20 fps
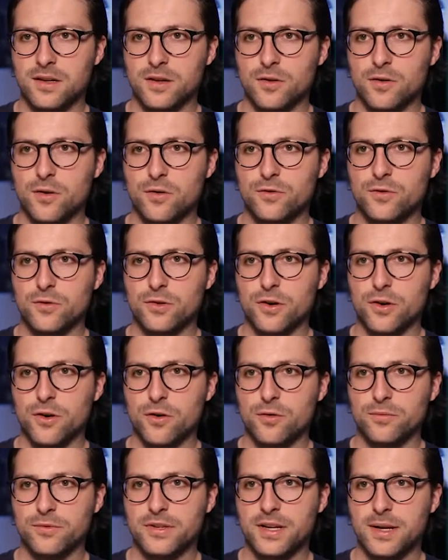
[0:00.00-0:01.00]
Go to the
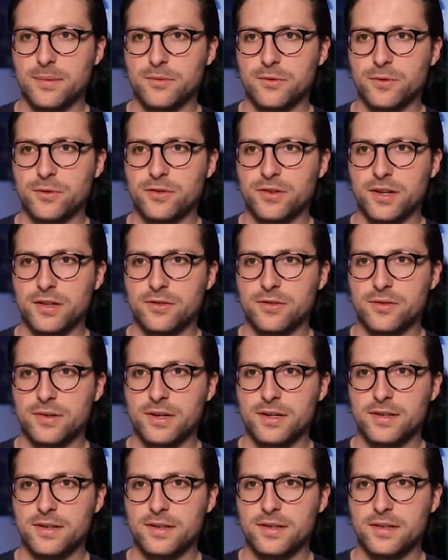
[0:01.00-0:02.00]
Home tab to center
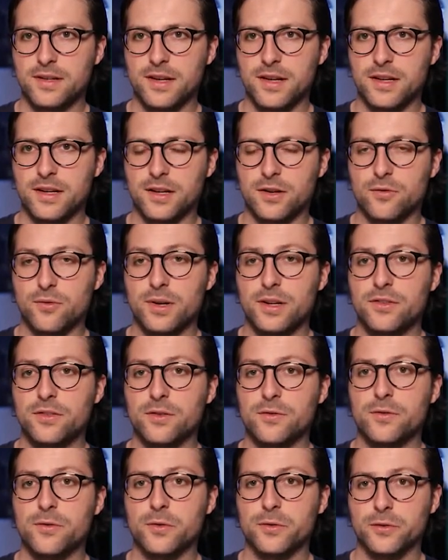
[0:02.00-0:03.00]
it and increase the
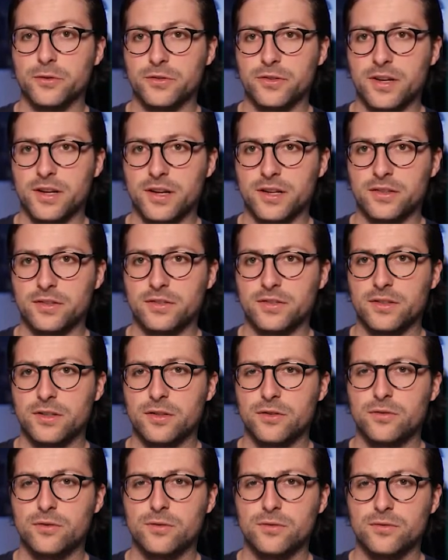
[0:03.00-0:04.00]
font size
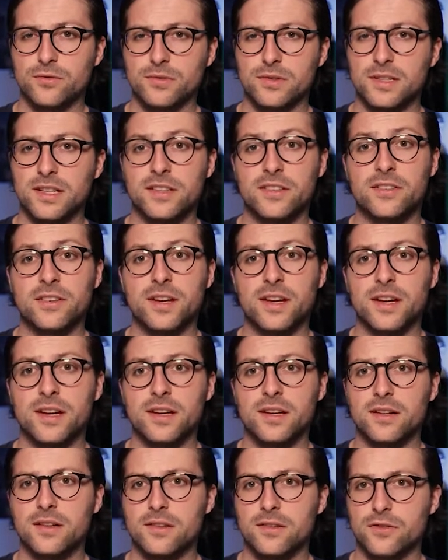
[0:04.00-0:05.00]
to, let's say,
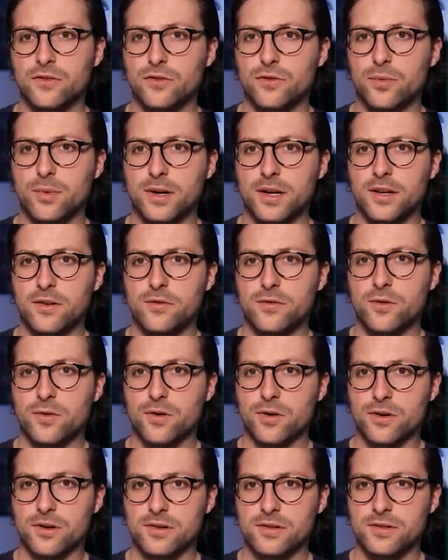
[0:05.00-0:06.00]

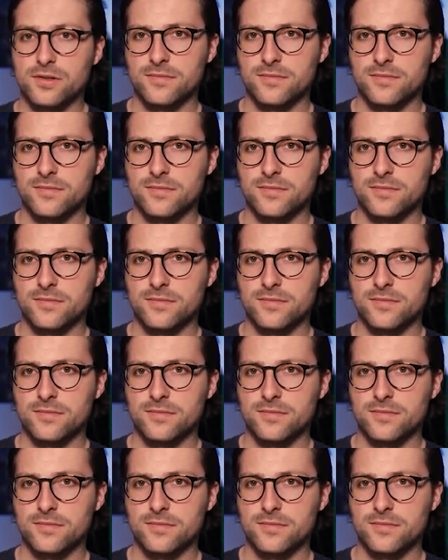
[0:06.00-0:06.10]
24.